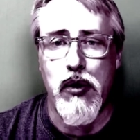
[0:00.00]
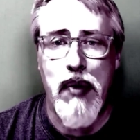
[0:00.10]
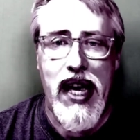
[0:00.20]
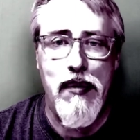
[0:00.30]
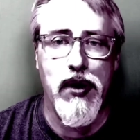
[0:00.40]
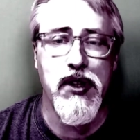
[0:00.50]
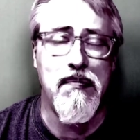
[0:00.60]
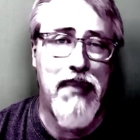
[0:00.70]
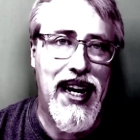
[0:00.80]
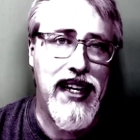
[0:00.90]
papers
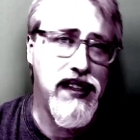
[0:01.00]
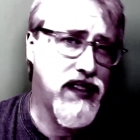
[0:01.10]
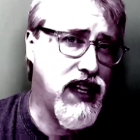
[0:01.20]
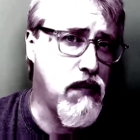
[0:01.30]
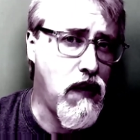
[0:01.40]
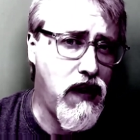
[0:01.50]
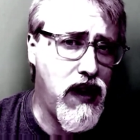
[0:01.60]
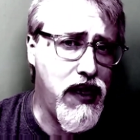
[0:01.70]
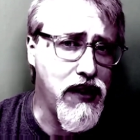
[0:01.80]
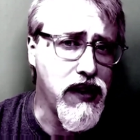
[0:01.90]
by the same
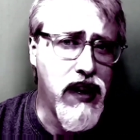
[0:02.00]
author.